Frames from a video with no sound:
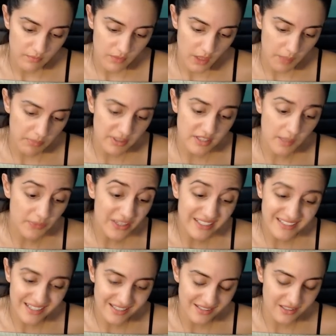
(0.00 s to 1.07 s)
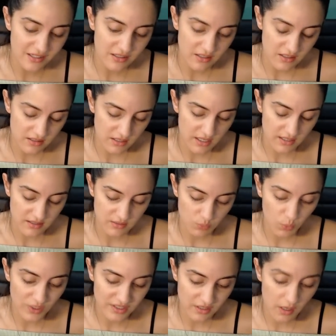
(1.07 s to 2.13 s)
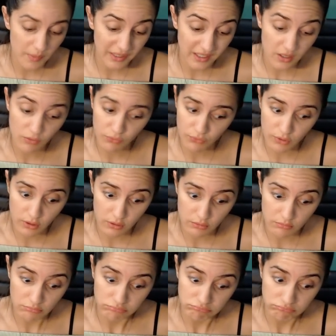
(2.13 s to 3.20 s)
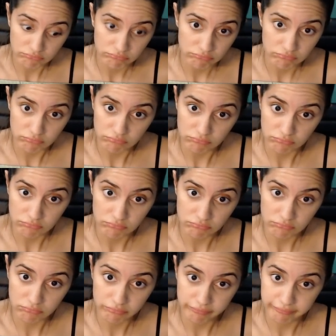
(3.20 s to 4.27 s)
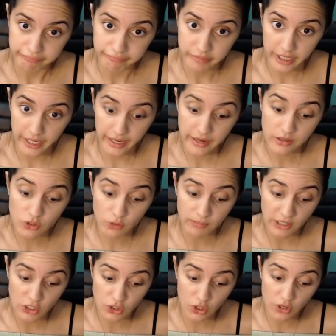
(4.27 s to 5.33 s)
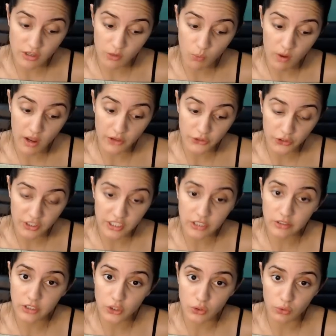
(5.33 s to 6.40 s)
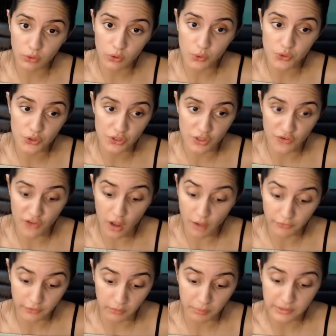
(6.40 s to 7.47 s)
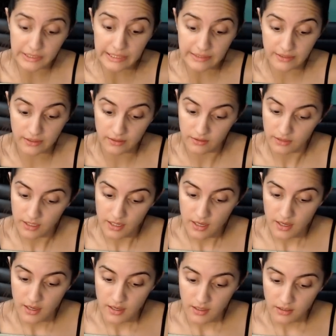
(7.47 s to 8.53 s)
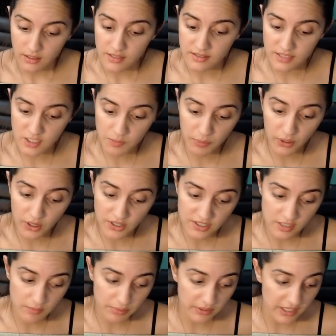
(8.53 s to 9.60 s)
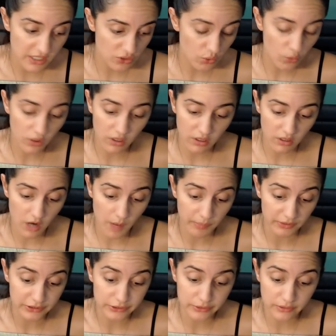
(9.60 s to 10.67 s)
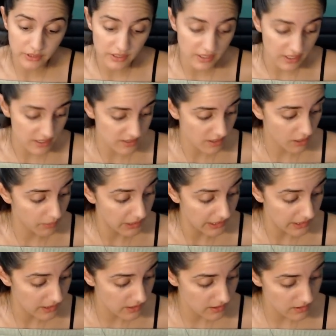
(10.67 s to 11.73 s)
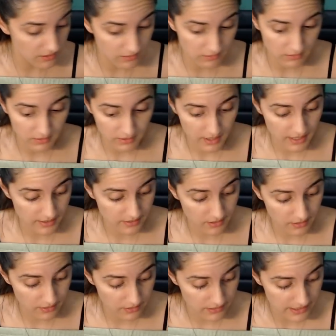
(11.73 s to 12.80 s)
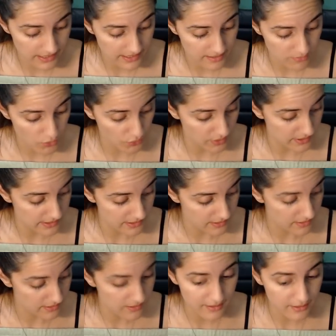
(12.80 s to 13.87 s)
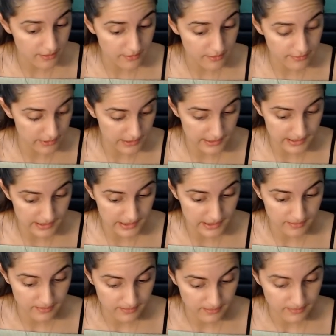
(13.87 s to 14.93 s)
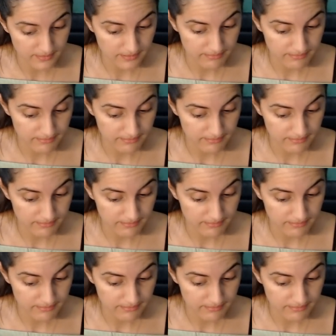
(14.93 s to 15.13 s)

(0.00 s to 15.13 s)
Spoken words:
But something destined is what's coming in for you. Okay? So make sure that while you're healing, you don't close yourself off completely, because this person, place, or opportunity is coming in, and it's got your name written all over it.